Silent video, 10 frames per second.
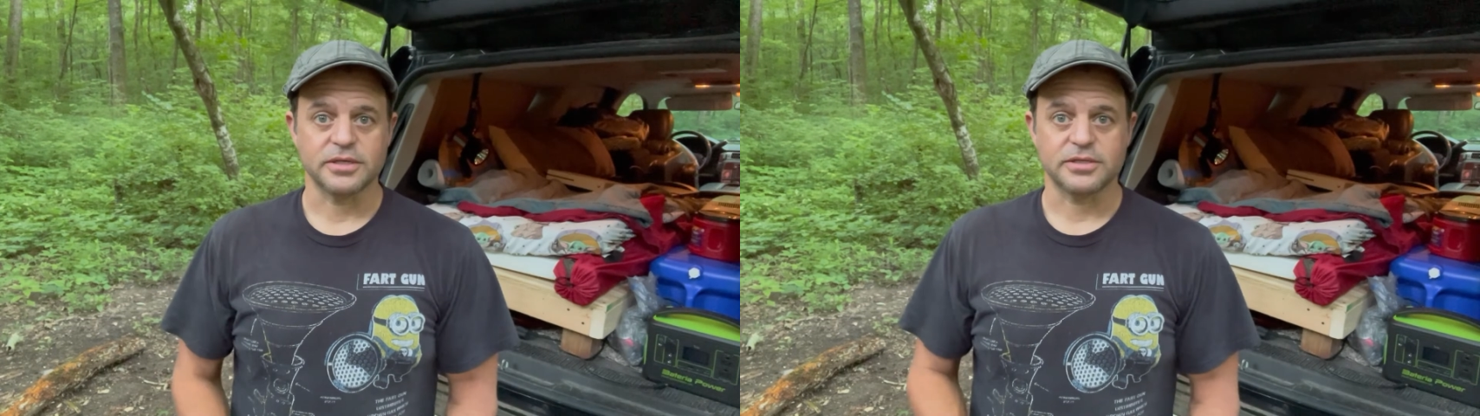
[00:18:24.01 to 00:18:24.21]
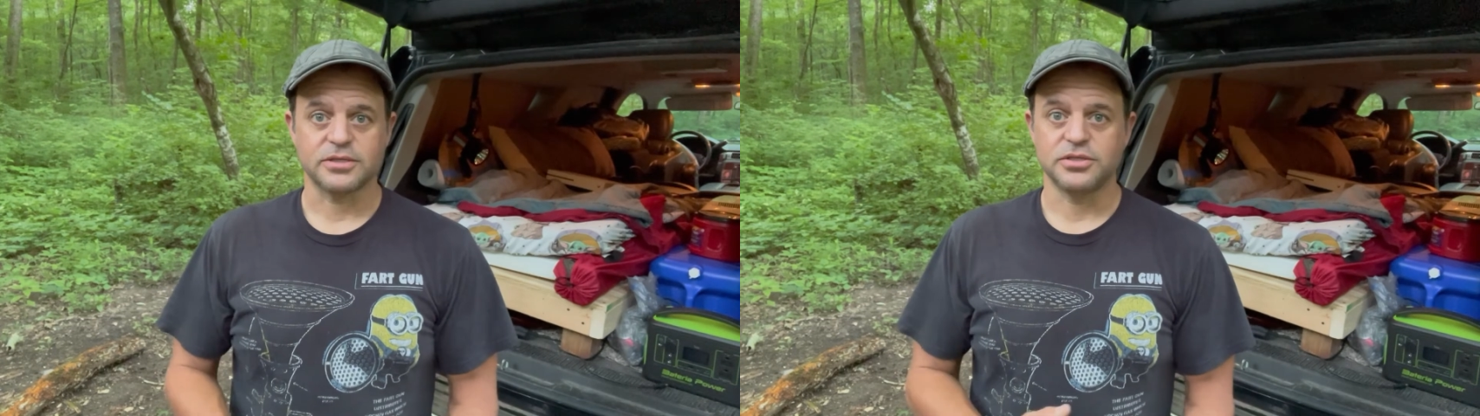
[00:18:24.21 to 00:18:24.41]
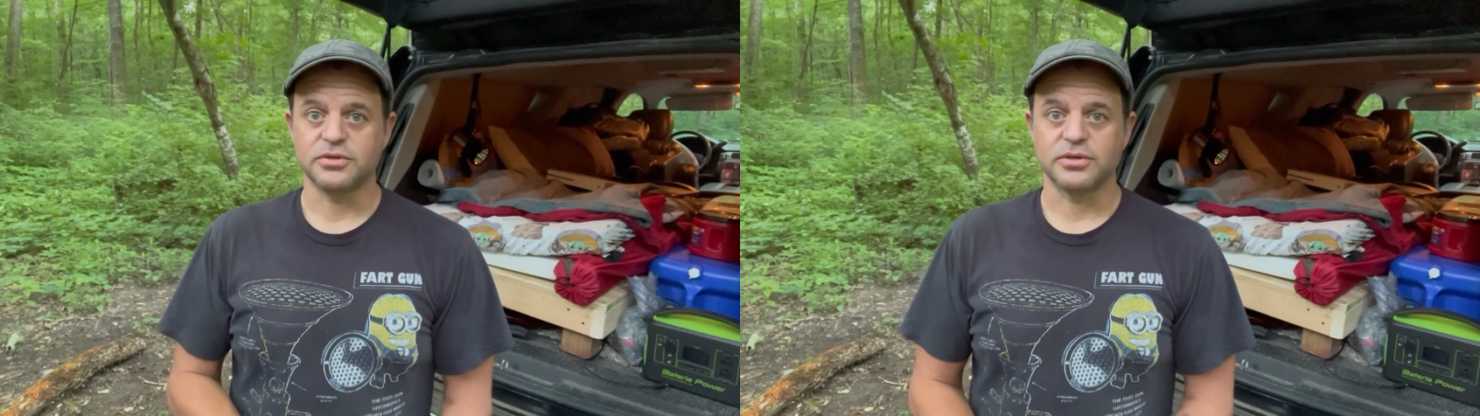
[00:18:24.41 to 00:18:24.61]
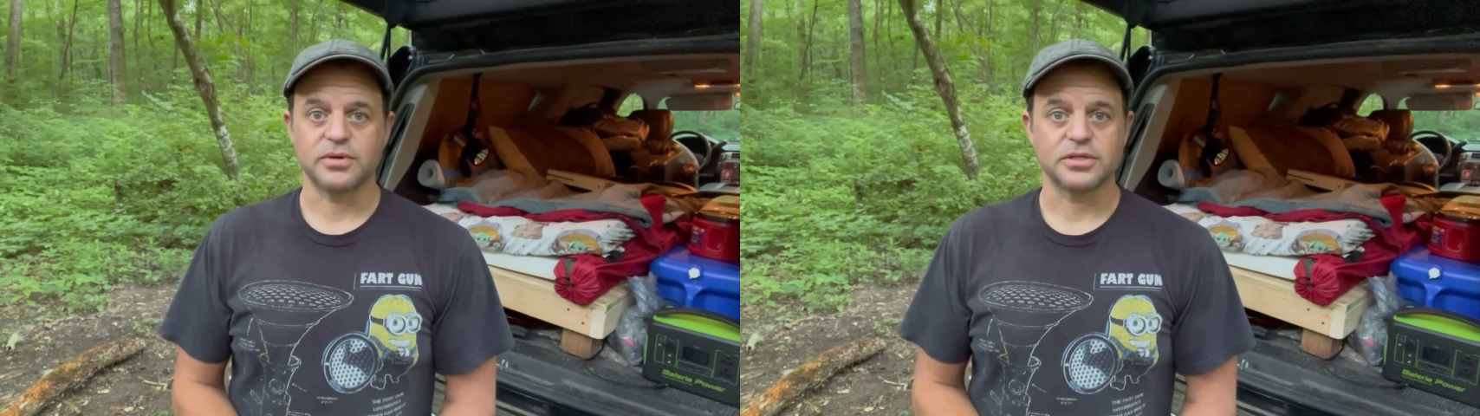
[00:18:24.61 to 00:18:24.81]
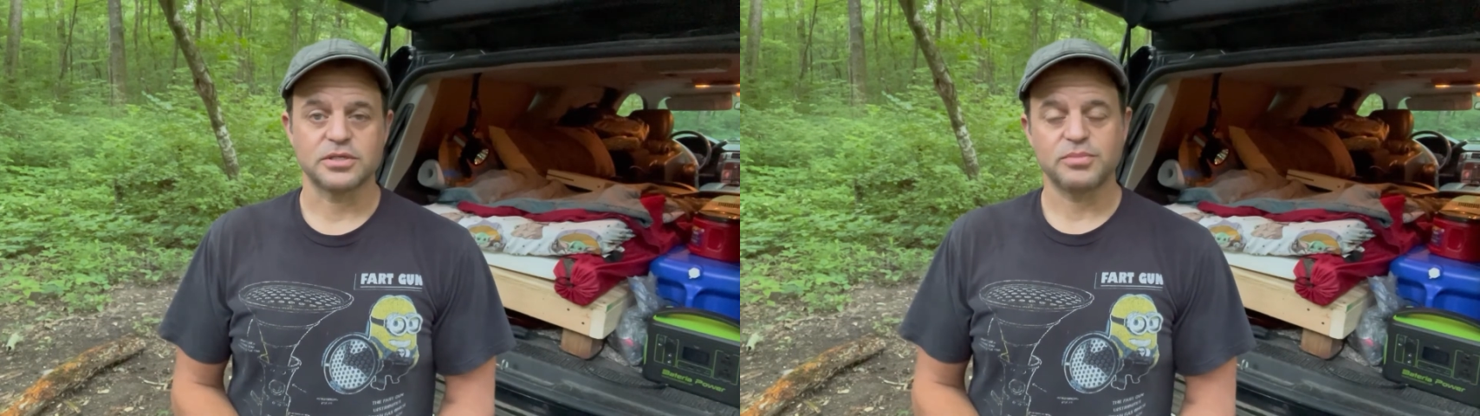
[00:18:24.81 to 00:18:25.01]
It's doing
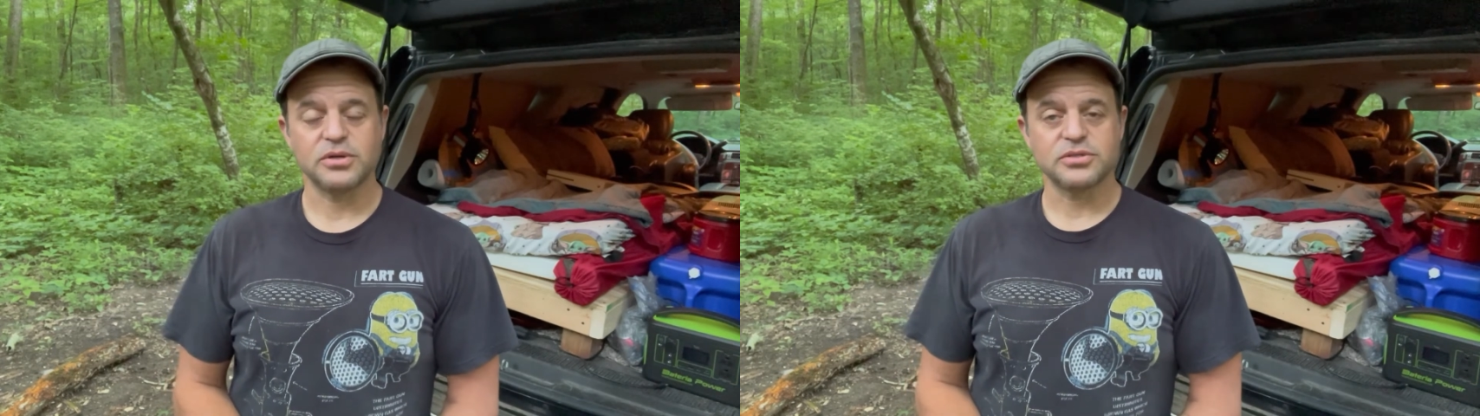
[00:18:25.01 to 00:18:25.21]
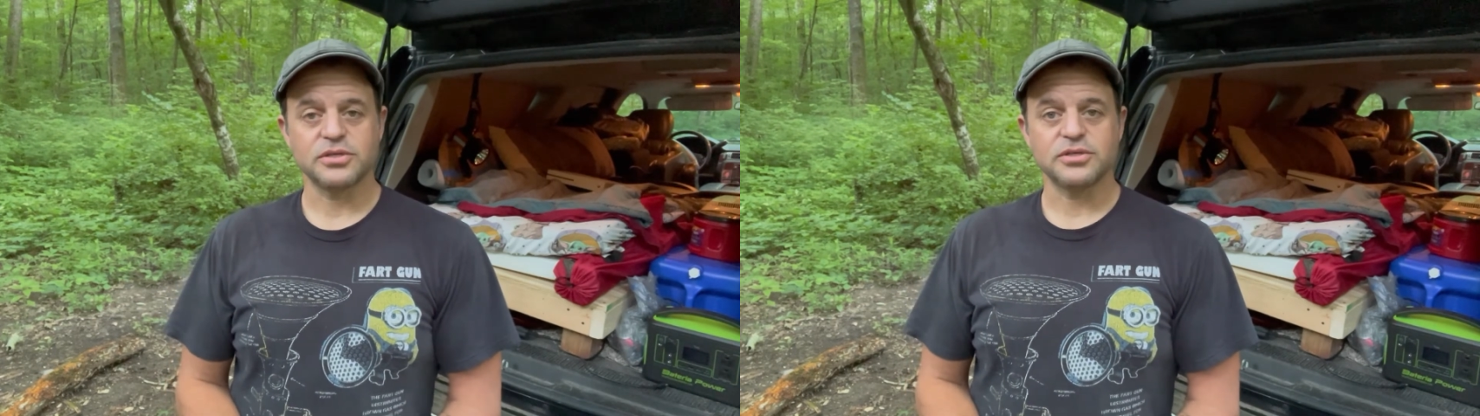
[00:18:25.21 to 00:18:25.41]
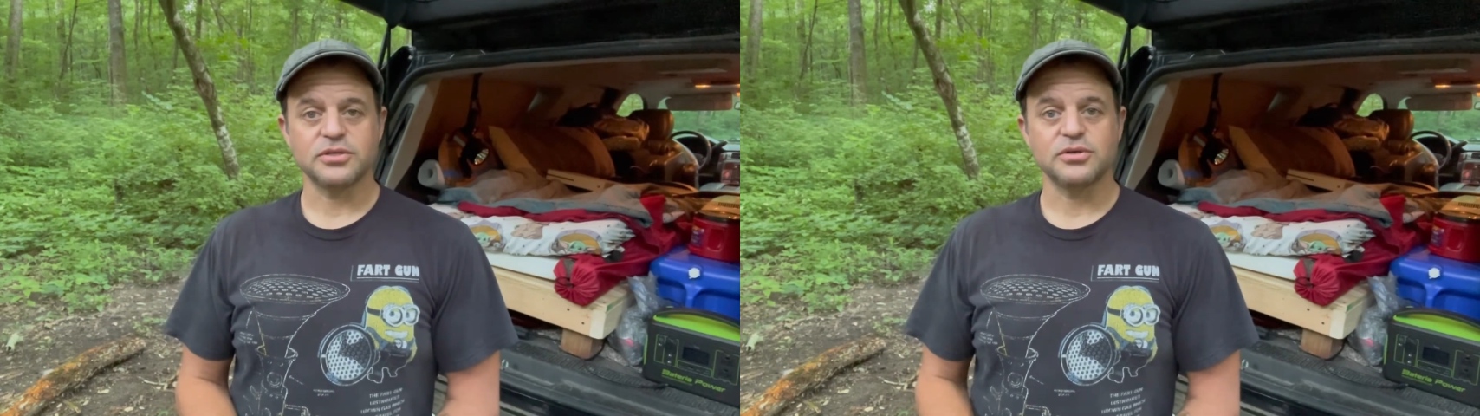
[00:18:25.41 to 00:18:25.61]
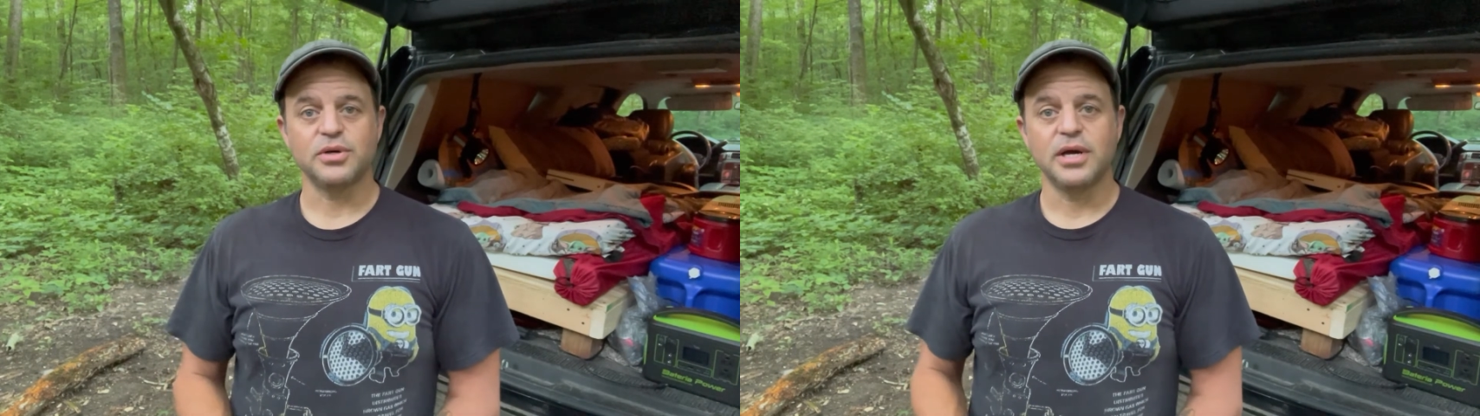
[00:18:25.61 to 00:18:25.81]
what it's supposed to do.